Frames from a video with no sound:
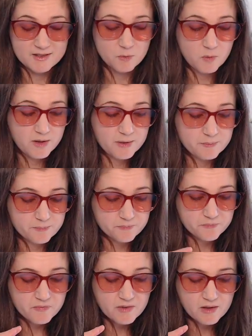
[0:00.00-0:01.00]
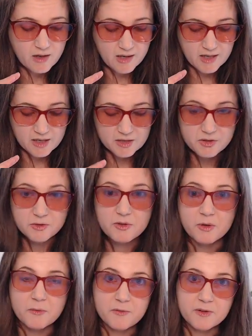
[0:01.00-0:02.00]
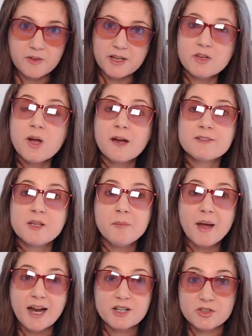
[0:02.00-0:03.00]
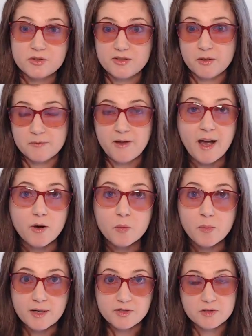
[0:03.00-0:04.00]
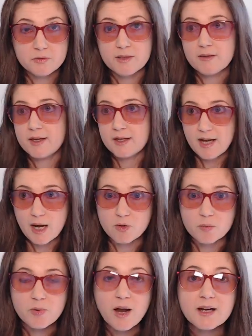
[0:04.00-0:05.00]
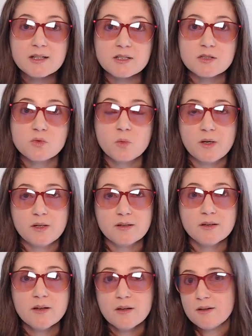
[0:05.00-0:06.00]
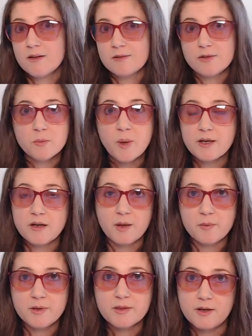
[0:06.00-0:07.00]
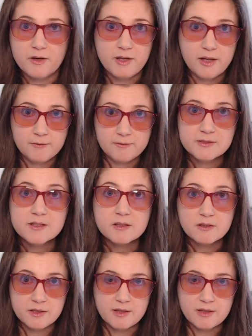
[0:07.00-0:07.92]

One, you don't feel like you have to max yourself out by doing like an hour practice when you might not be there yet physically.